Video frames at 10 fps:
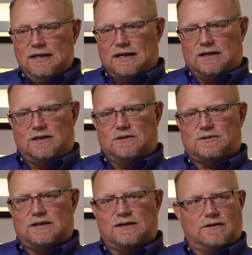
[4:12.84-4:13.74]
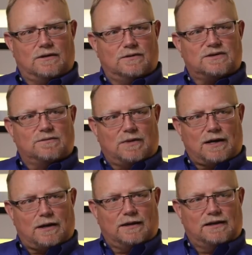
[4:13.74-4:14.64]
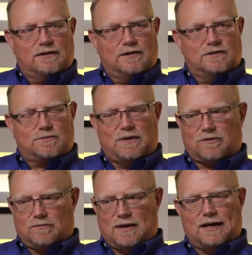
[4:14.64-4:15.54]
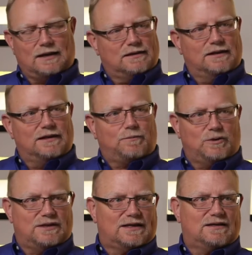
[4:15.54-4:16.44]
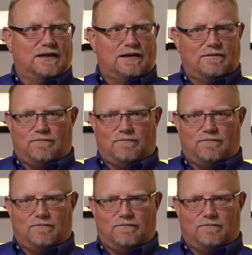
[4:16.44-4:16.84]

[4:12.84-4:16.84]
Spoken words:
and using those and modeling those mathematically to predict a